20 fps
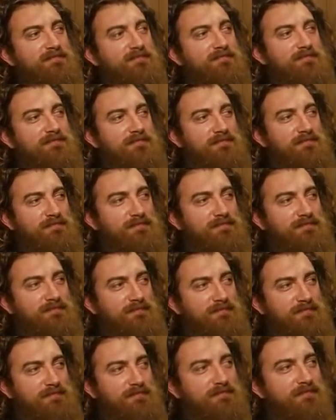
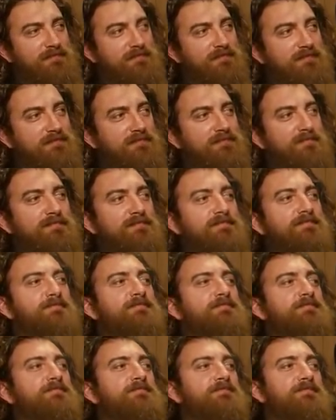
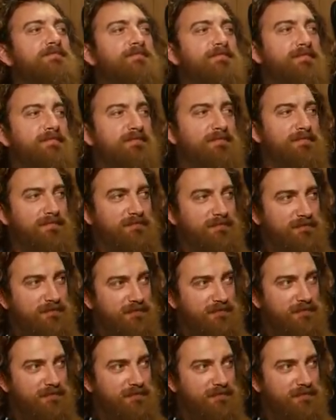The person shown says nothing.